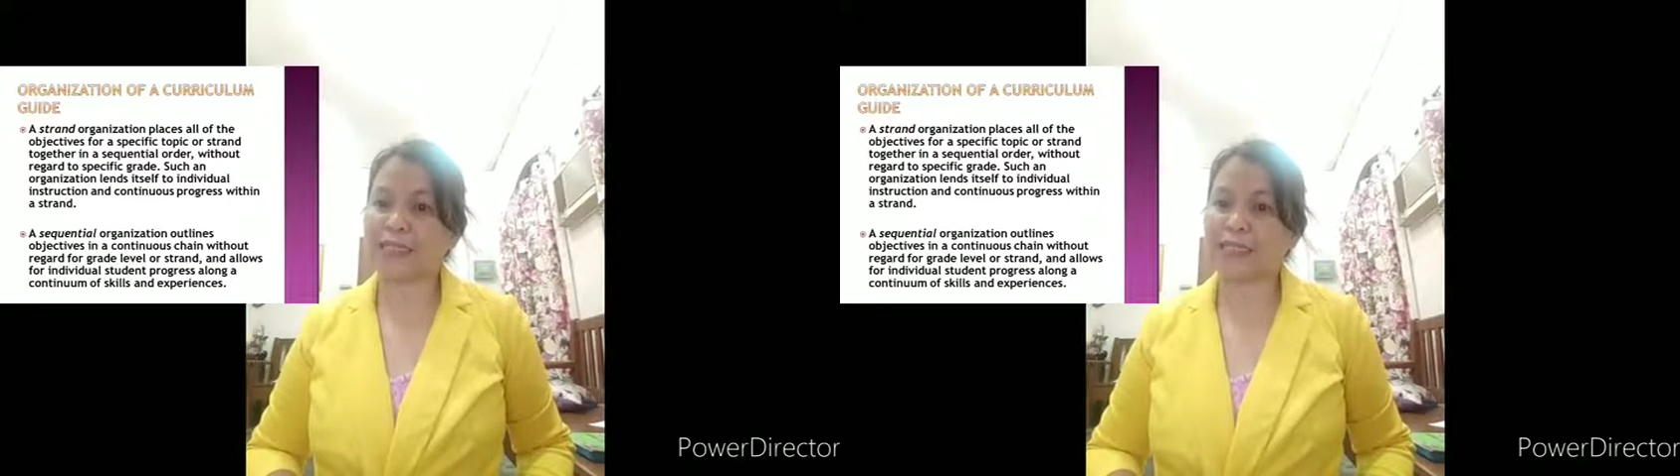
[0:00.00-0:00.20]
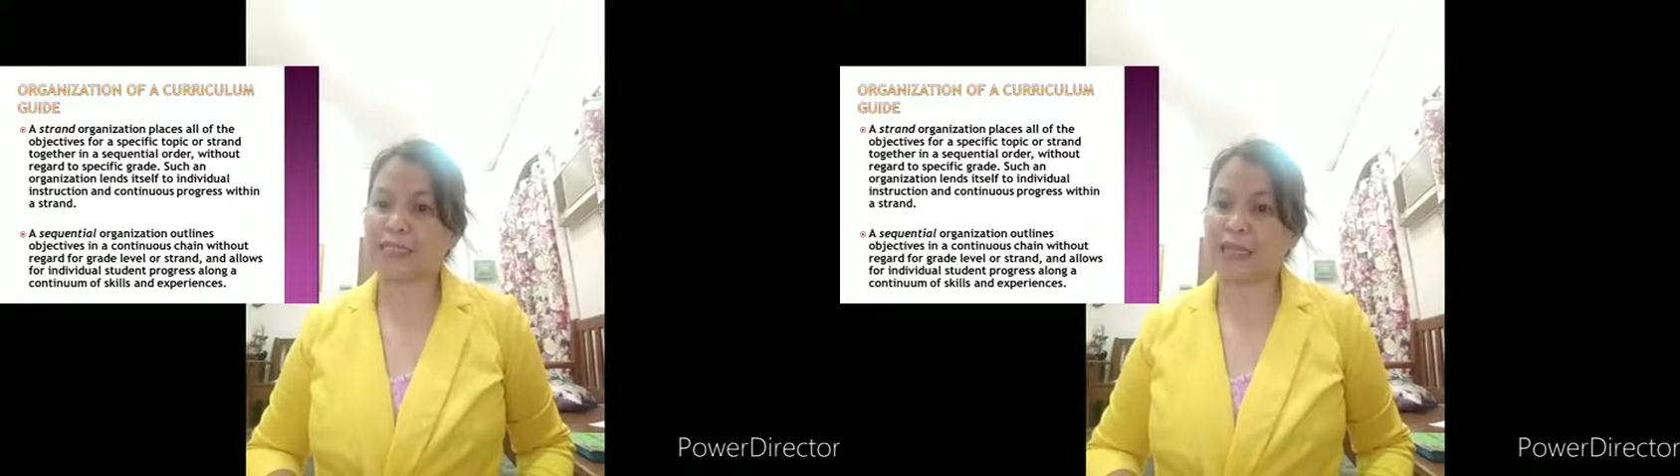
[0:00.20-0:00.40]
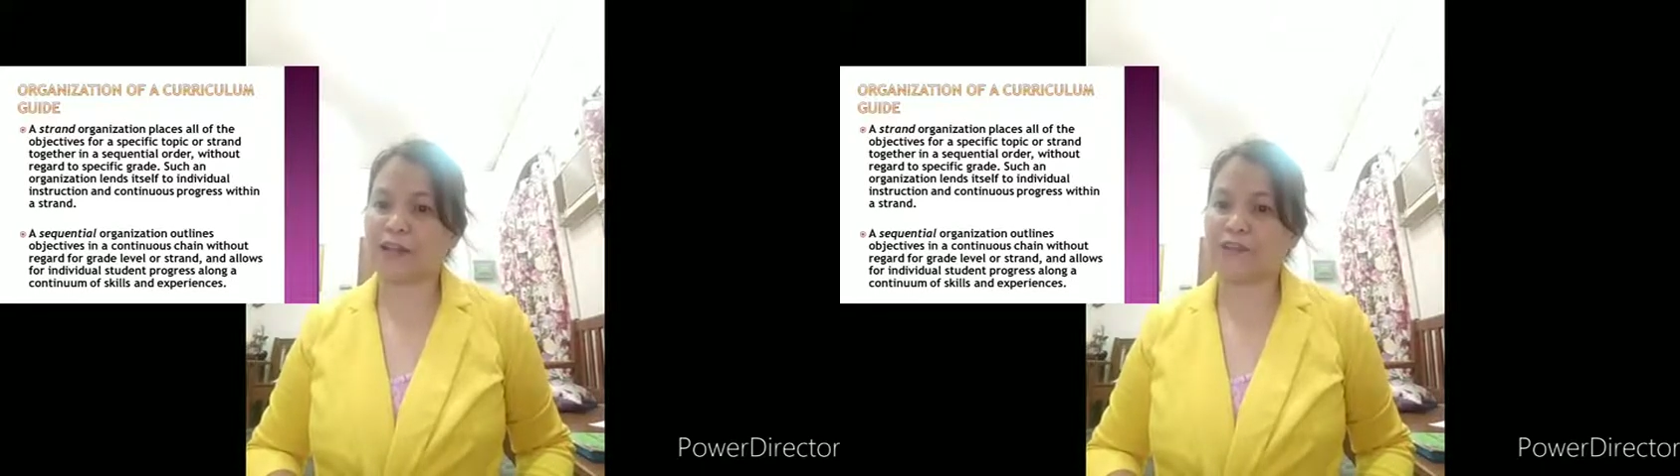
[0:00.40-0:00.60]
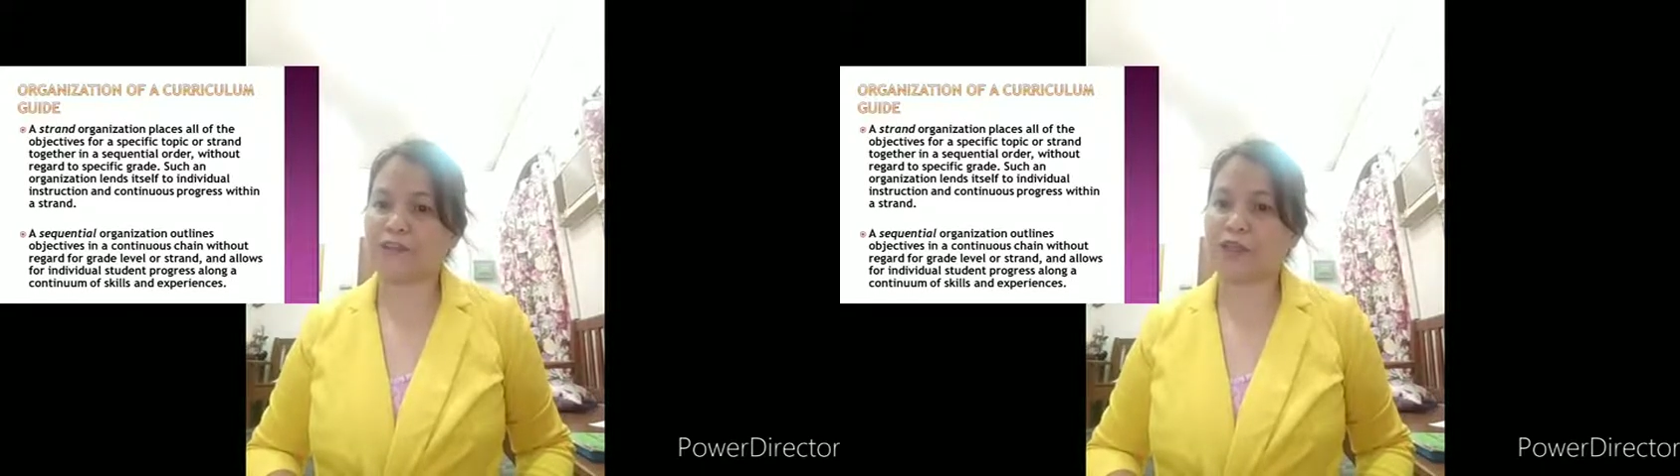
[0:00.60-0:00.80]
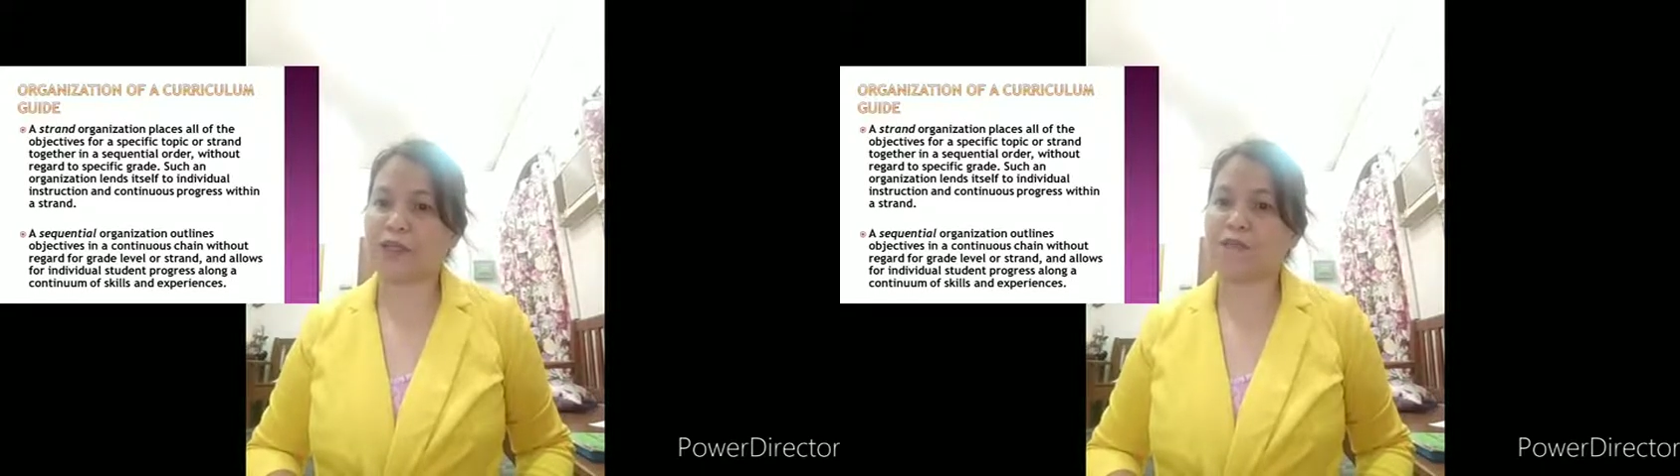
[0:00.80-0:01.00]

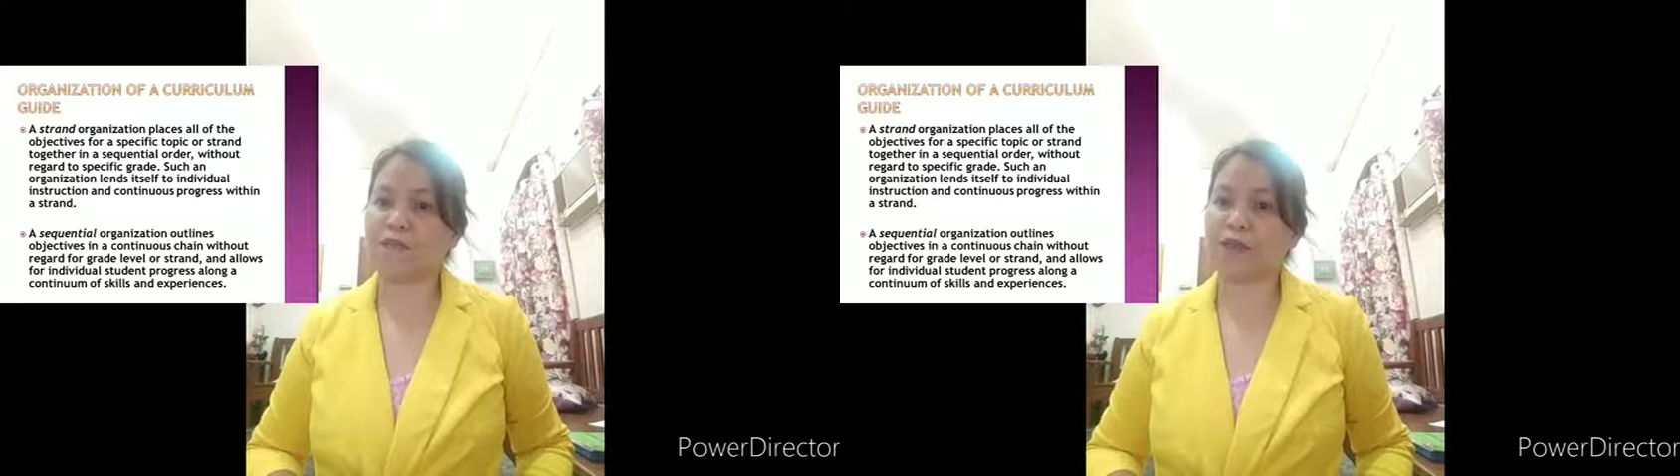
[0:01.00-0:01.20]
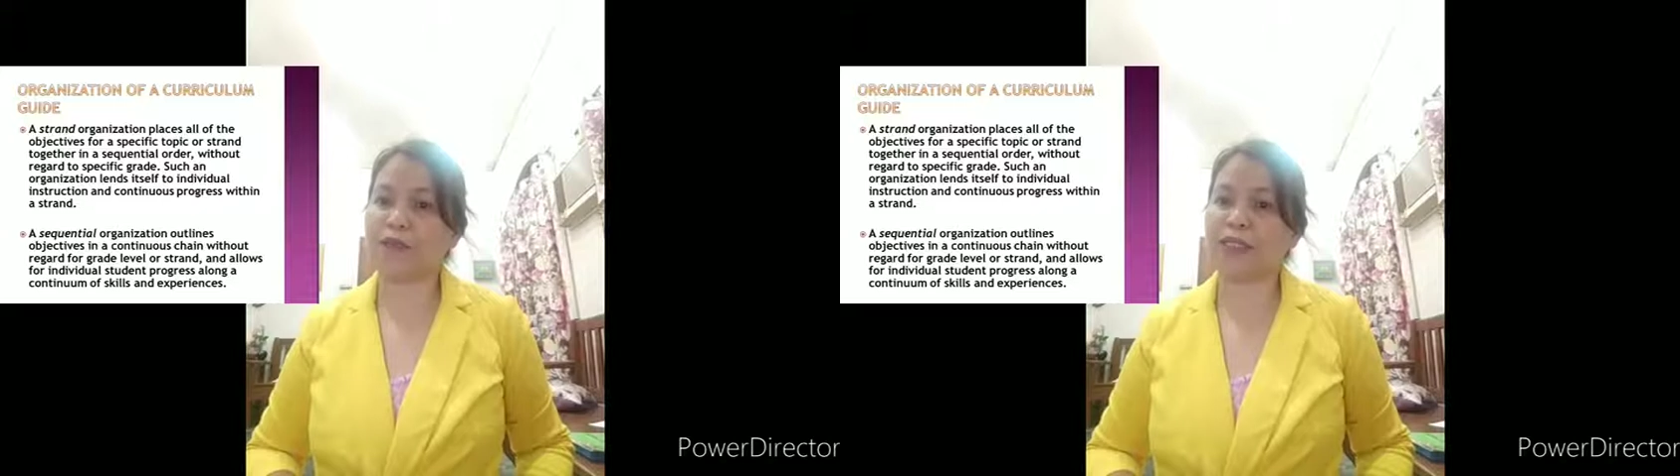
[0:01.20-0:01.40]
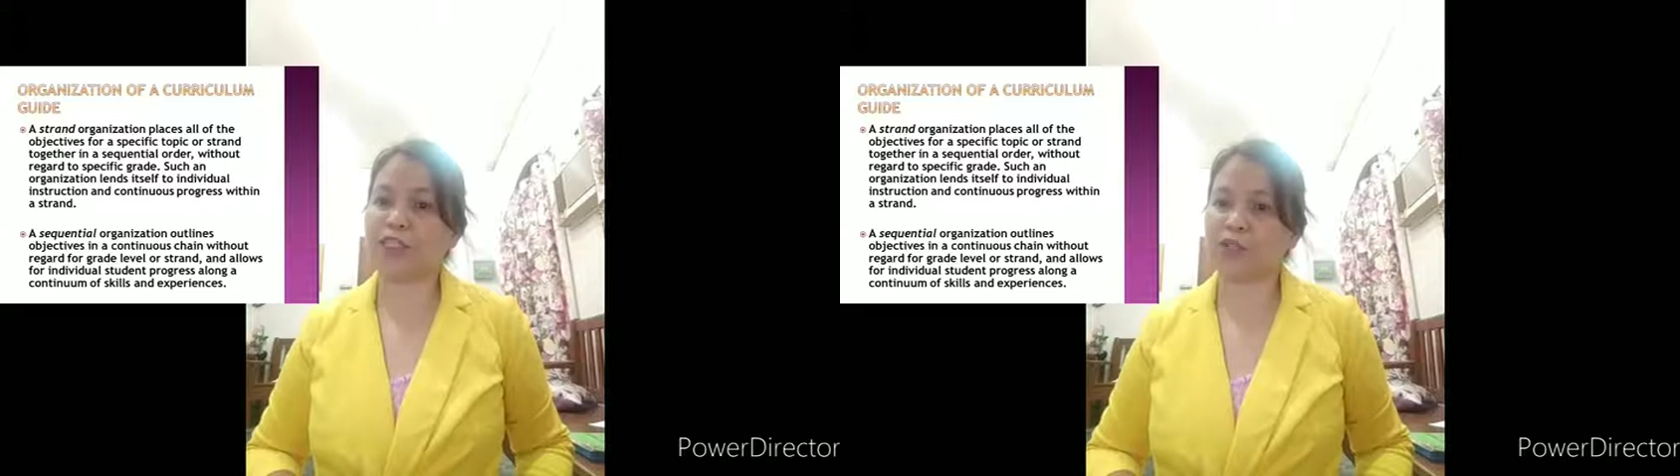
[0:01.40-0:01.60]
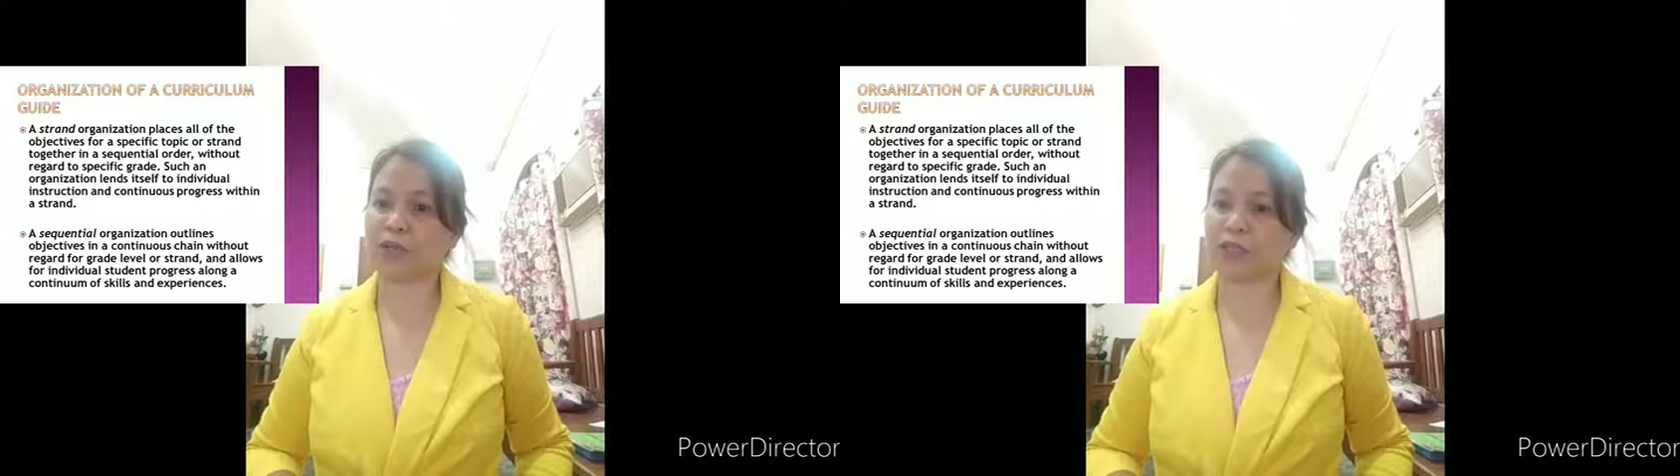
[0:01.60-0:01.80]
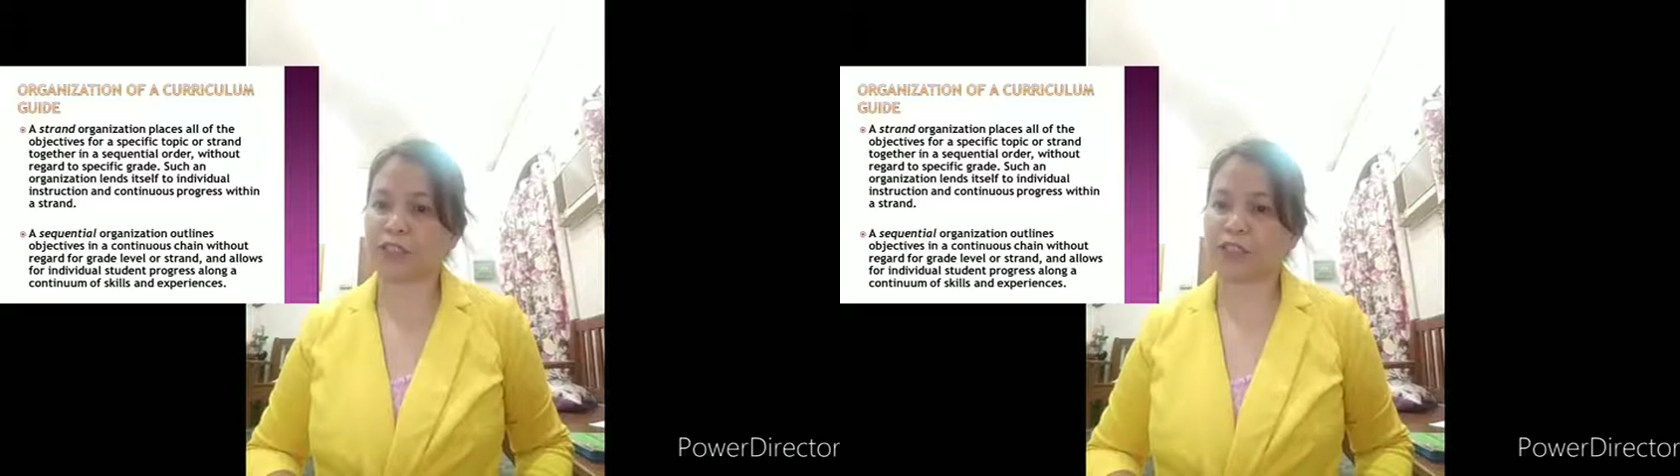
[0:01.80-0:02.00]
itself to individual
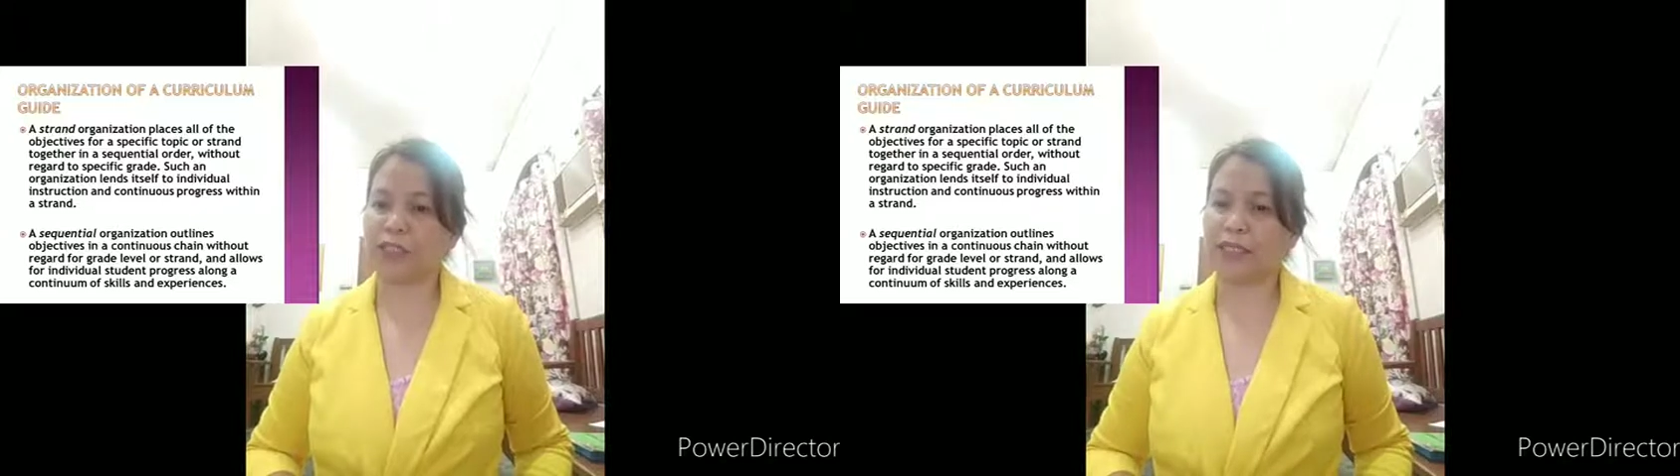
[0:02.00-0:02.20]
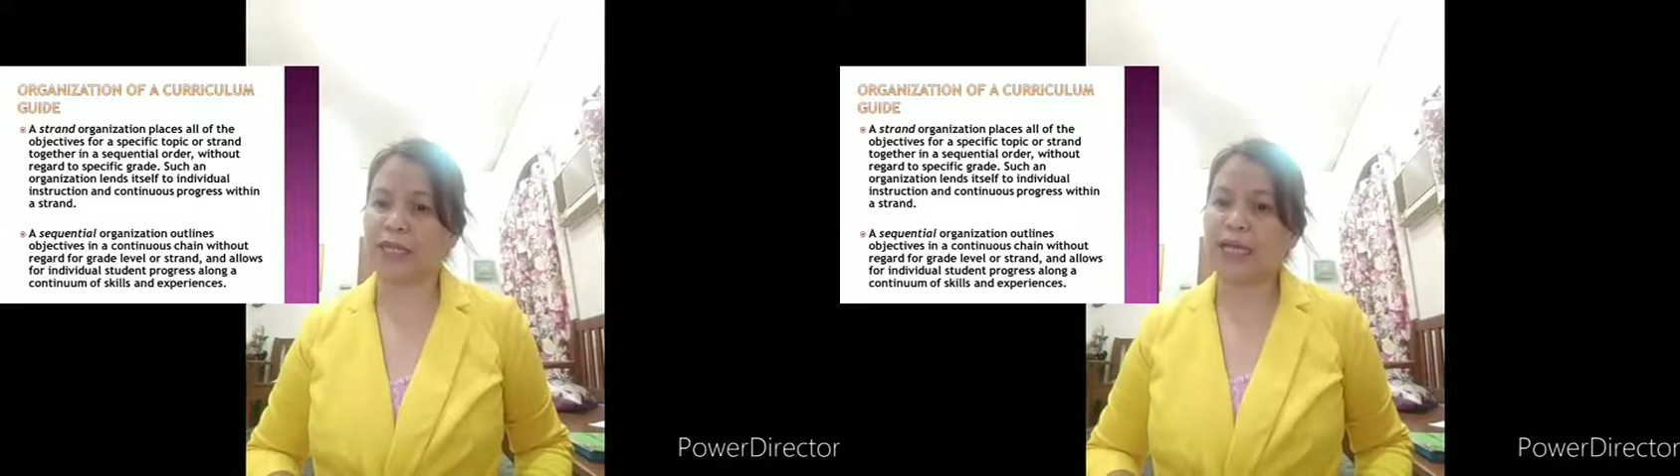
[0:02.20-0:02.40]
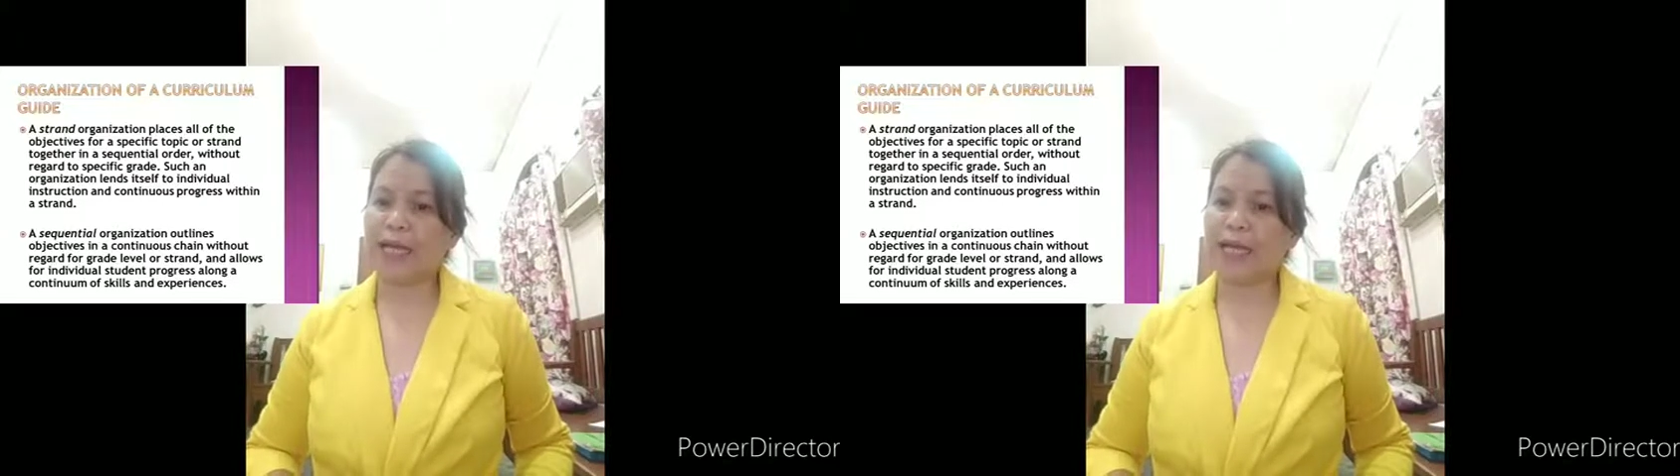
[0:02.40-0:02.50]
instruction